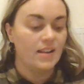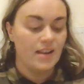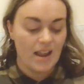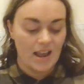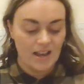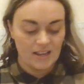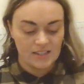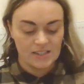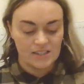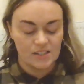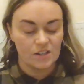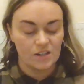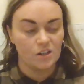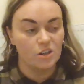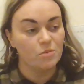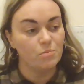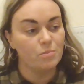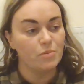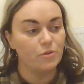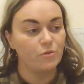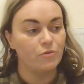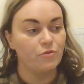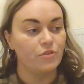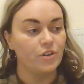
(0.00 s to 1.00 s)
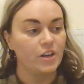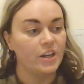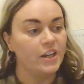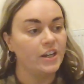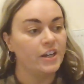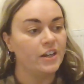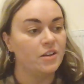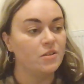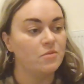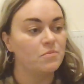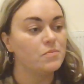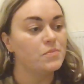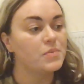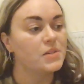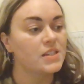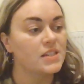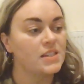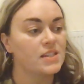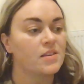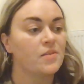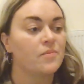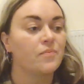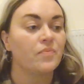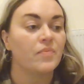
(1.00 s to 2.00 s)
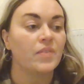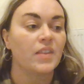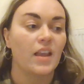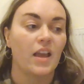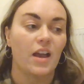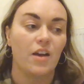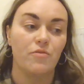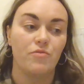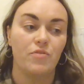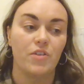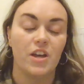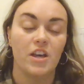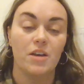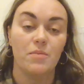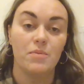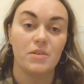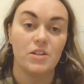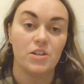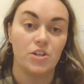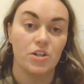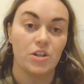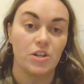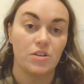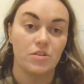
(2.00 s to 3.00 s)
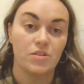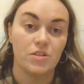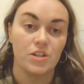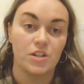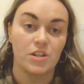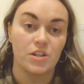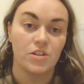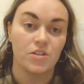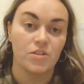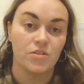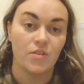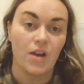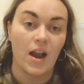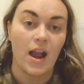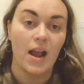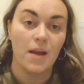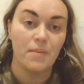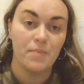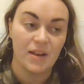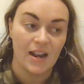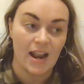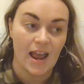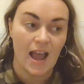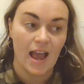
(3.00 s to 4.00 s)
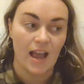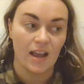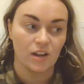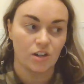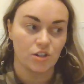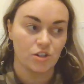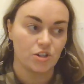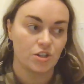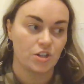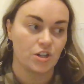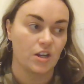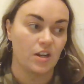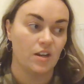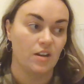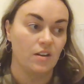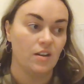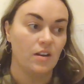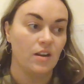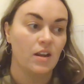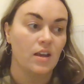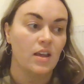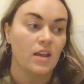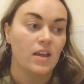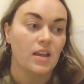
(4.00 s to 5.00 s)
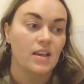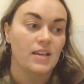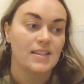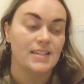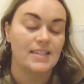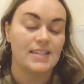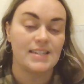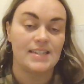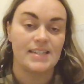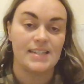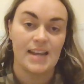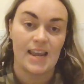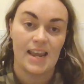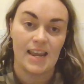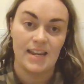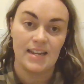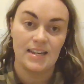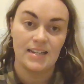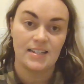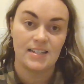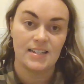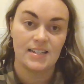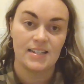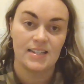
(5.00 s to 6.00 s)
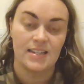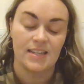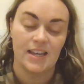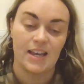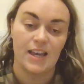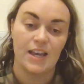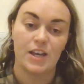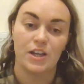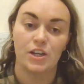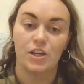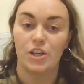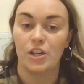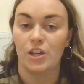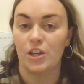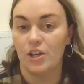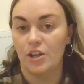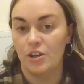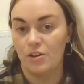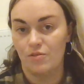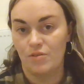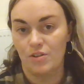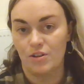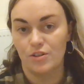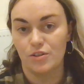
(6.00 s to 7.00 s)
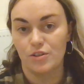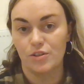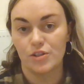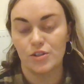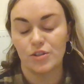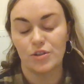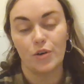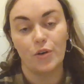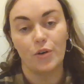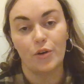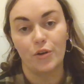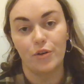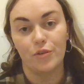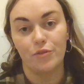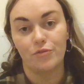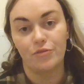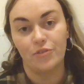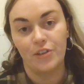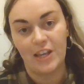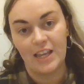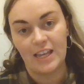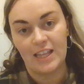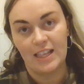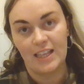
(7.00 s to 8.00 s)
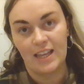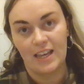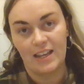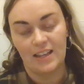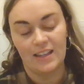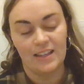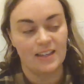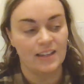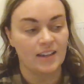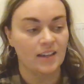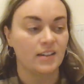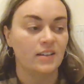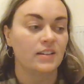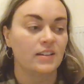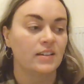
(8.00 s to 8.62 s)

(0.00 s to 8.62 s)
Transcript: Next up, verbs. A verb is used to describe an action, state, occurrence, or feeling.